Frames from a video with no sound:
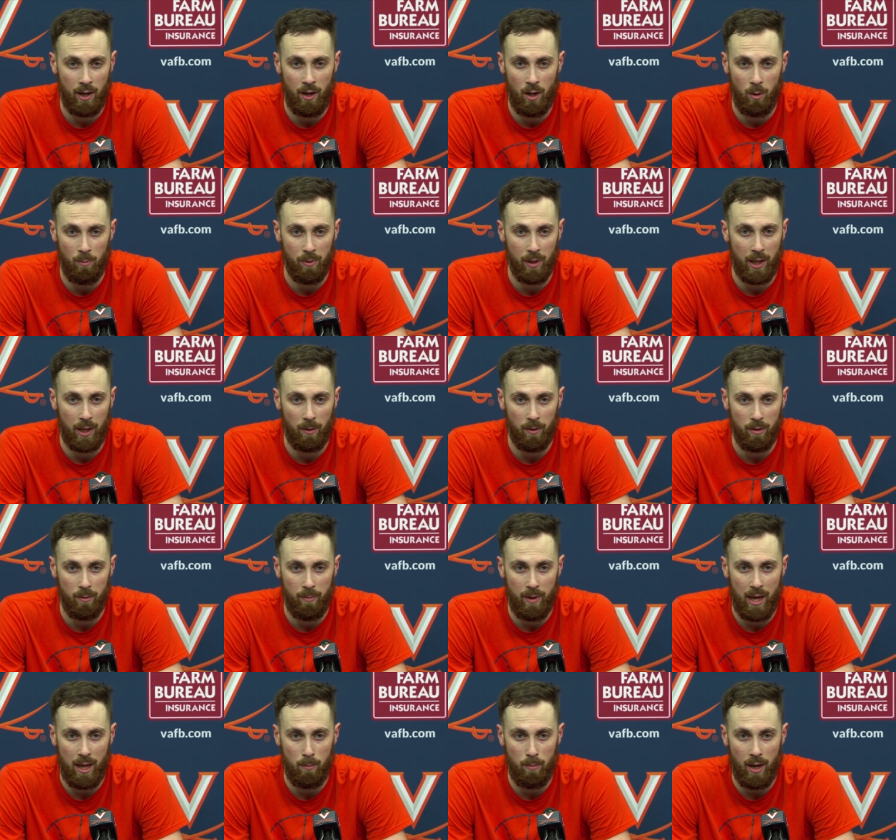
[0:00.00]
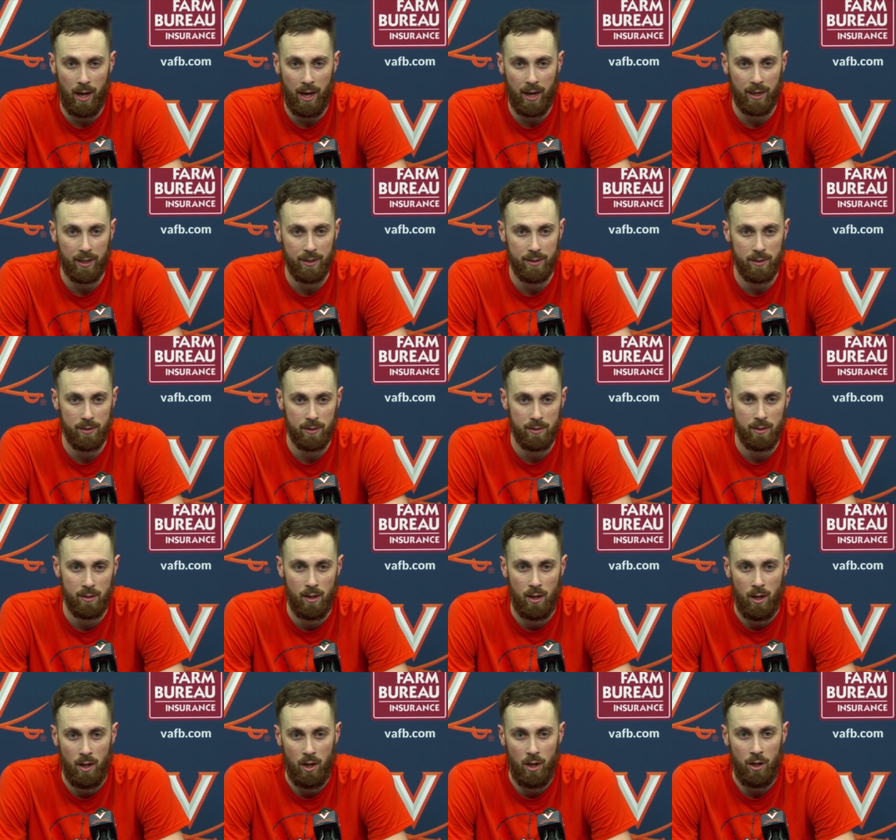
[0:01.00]
I know playing with a bad back is
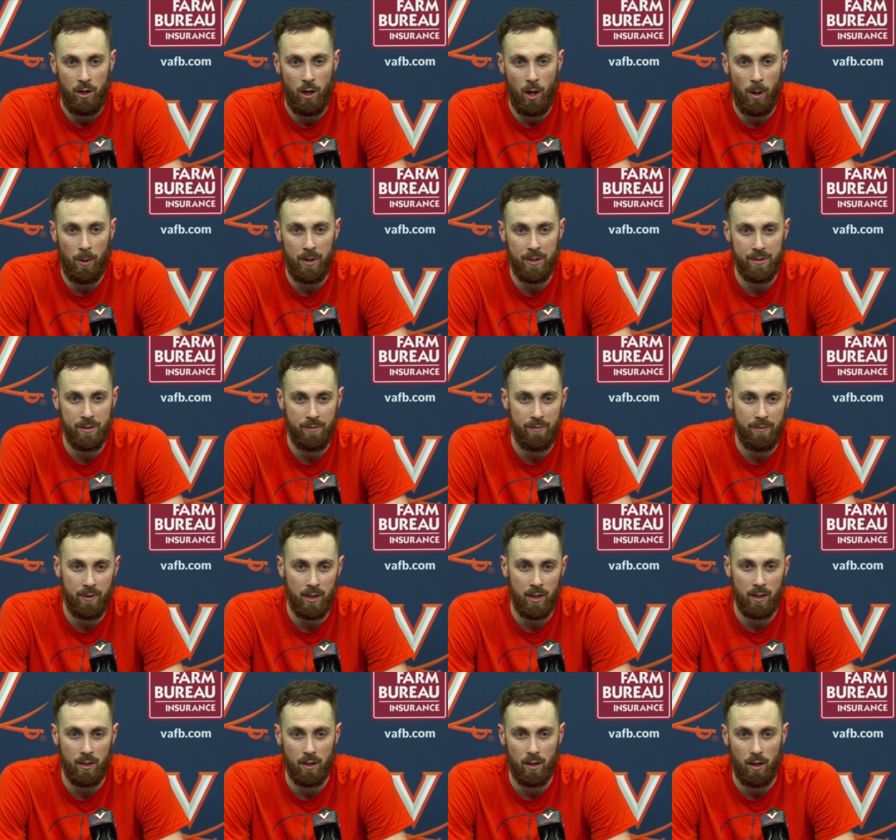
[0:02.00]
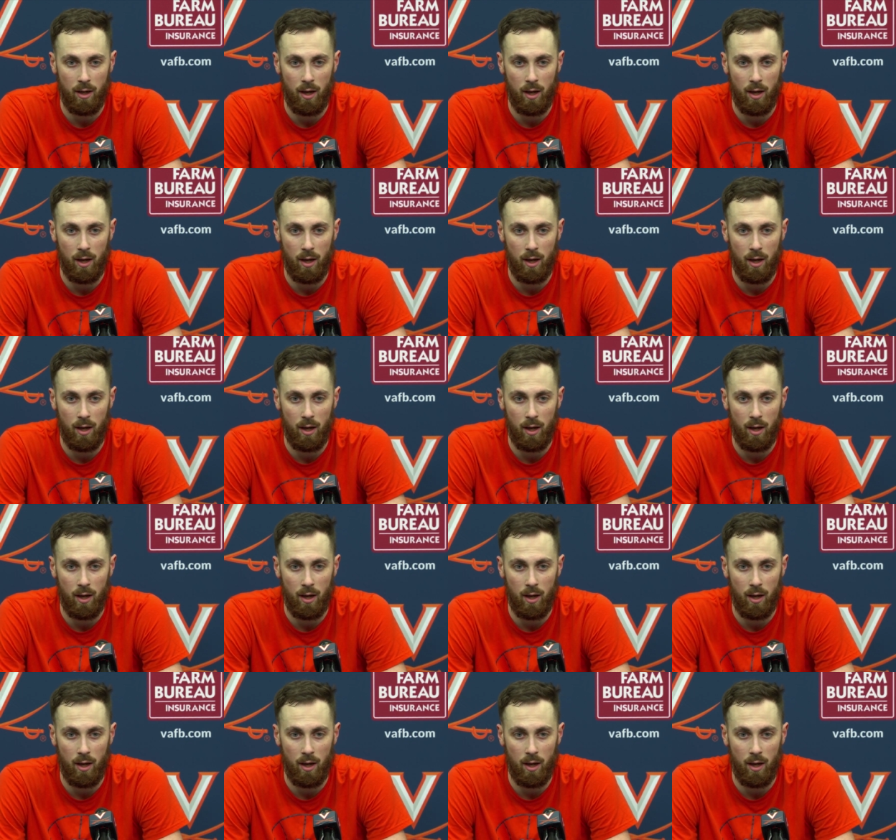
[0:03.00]
no easy feat,